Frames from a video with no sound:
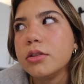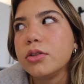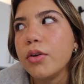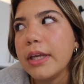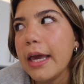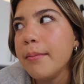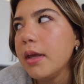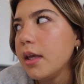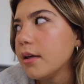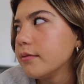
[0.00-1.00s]
So yay
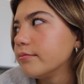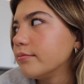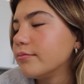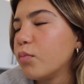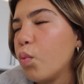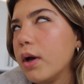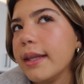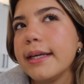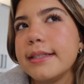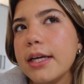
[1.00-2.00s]
me, one
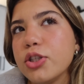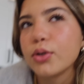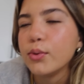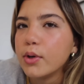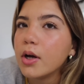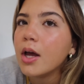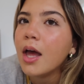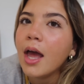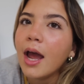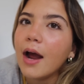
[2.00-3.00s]
less day of school.
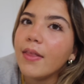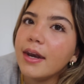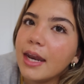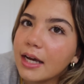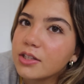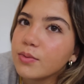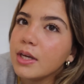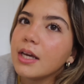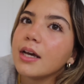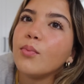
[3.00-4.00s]
And then next
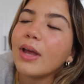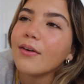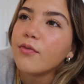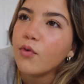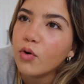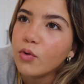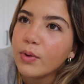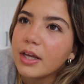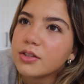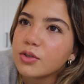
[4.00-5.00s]
week, we have a full
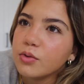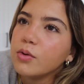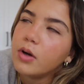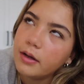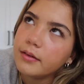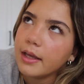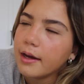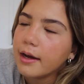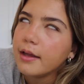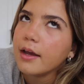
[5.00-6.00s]
week of school.
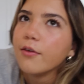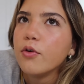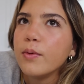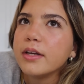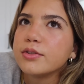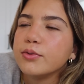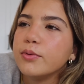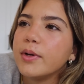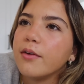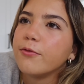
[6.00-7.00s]
Yeah, like a full week of
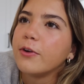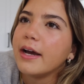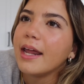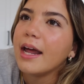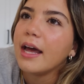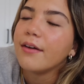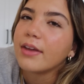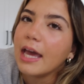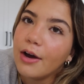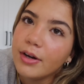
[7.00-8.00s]
school, but on Friday I
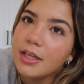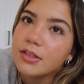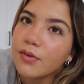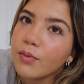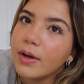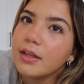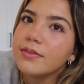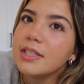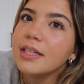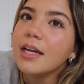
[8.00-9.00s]
have counties for
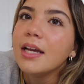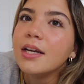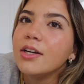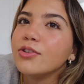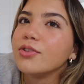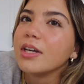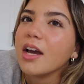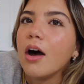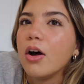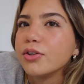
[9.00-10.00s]
weightlifting. So it's
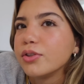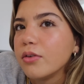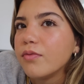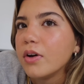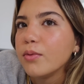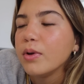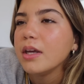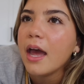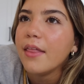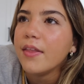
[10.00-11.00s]
like also a fun
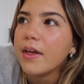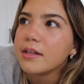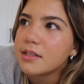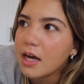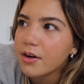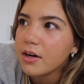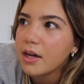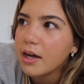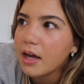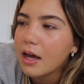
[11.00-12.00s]
week. And then that Saturday
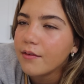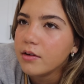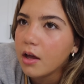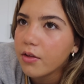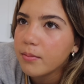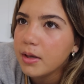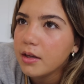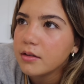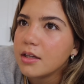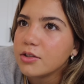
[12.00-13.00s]
I have another
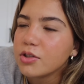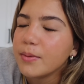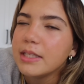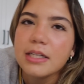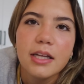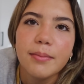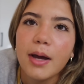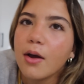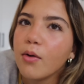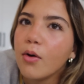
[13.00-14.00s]
meet. So basically
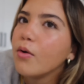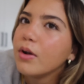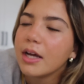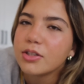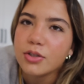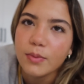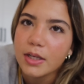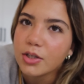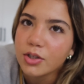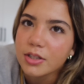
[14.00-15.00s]
my whole next 2
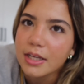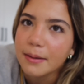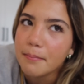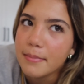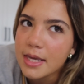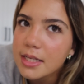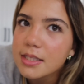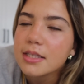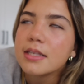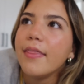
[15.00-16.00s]
weeks are just like
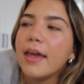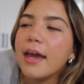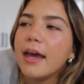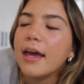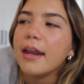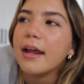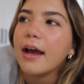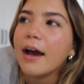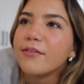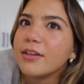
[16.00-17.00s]
meets. And then
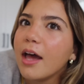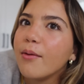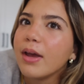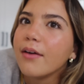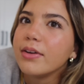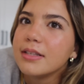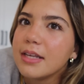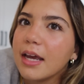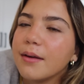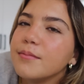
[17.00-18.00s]
after that we have
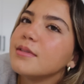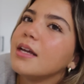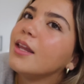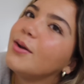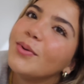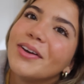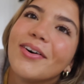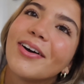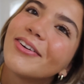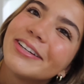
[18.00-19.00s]
exams and then we go
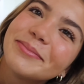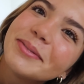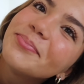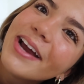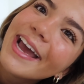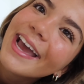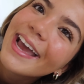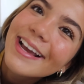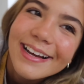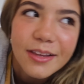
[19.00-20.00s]
on Christmas
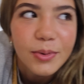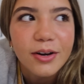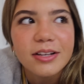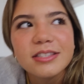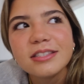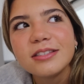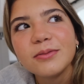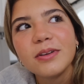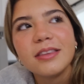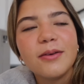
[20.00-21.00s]
break and then we go on
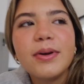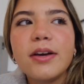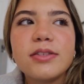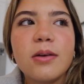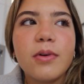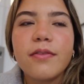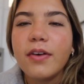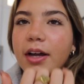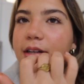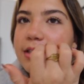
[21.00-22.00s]
somewhere
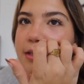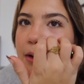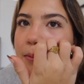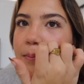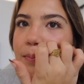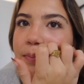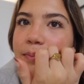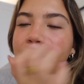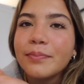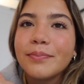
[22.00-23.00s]
fun, so
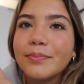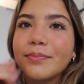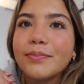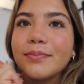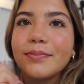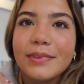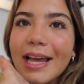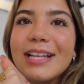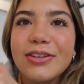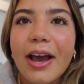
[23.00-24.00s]
it's